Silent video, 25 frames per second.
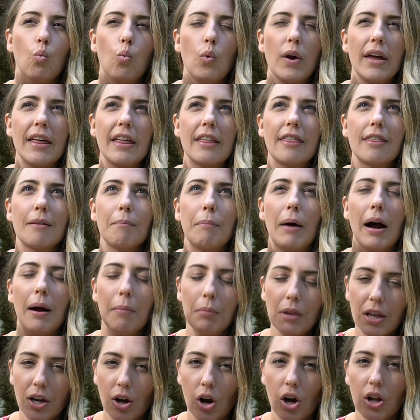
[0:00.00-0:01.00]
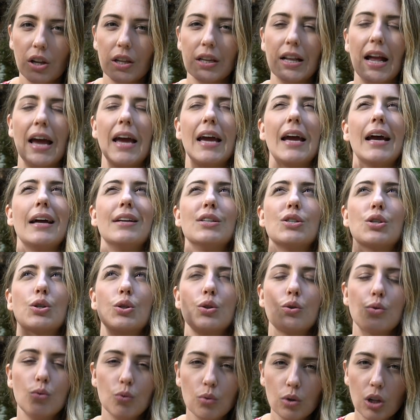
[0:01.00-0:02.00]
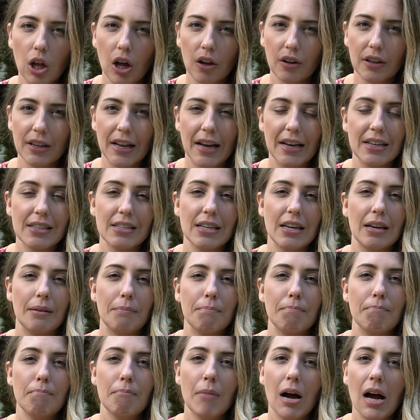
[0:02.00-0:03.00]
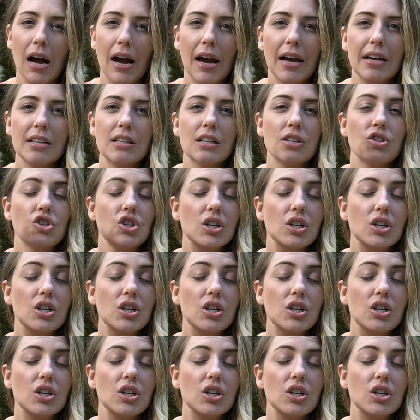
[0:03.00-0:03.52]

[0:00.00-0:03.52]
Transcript: with public holiday and school holidays in mind.